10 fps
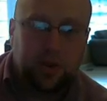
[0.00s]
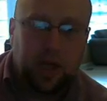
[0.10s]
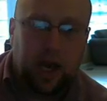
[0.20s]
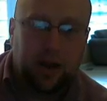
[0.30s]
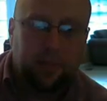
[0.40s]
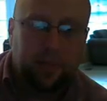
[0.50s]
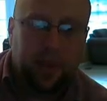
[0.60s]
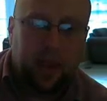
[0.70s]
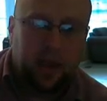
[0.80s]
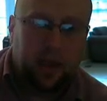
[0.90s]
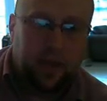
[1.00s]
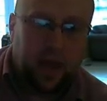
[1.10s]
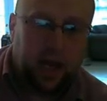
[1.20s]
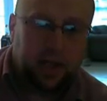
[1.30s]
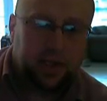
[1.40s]
okay, and then to
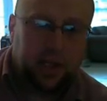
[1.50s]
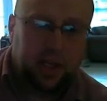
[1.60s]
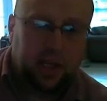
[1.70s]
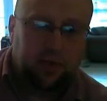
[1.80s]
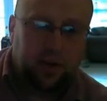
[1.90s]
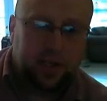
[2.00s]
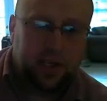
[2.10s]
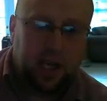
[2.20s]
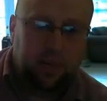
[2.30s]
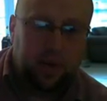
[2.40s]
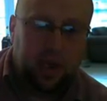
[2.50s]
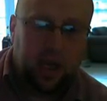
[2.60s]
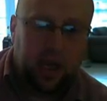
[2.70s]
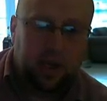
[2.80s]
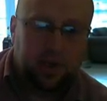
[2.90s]
subtract from 14, and
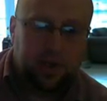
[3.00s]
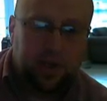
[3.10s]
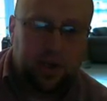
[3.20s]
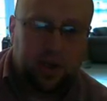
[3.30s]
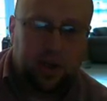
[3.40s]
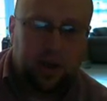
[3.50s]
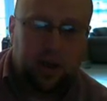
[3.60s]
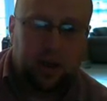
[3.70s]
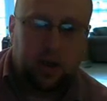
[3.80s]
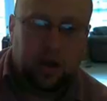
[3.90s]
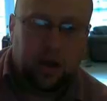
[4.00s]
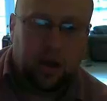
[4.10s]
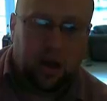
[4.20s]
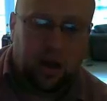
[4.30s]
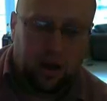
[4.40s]
once we do that,
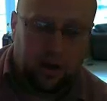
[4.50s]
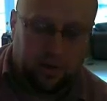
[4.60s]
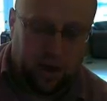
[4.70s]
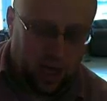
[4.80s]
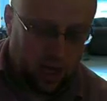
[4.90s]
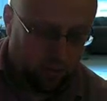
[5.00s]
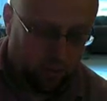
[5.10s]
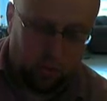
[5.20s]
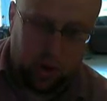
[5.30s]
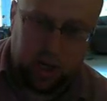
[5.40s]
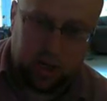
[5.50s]
that is going to give us a